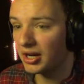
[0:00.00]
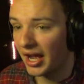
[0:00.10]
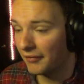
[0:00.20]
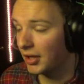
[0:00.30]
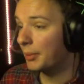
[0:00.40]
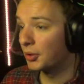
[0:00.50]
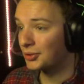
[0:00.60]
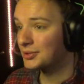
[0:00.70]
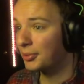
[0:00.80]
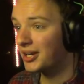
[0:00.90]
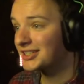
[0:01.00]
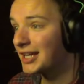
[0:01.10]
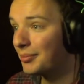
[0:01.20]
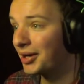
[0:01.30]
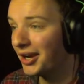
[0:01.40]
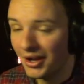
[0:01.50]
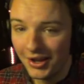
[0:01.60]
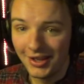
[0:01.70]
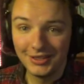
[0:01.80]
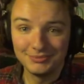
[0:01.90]
I have a lot more to explore next time, but...
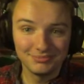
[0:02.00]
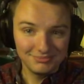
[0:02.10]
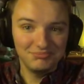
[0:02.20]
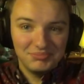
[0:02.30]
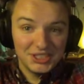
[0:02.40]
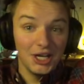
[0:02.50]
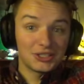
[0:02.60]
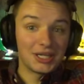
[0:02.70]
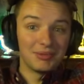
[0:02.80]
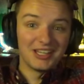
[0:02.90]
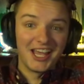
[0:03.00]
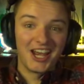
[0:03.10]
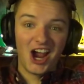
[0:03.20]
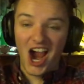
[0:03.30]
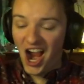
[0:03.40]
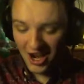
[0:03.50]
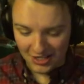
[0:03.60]
Go Simulator!